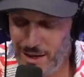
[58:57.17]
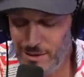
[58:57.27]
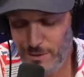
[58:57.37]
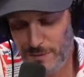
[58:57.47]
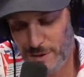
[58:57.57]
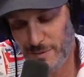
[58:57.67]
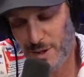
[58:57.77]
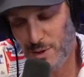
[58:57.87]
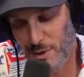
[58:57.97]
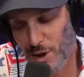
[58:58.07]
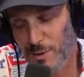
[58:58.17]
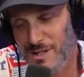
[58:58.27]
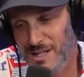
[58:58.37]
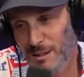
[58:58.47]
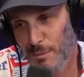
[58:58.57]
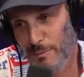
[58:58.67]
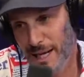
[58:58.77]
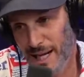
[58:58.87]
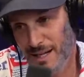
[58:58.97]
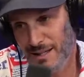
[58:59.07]
Dude, first of all, you know he's coming
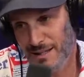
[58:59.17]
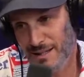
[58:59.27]
back.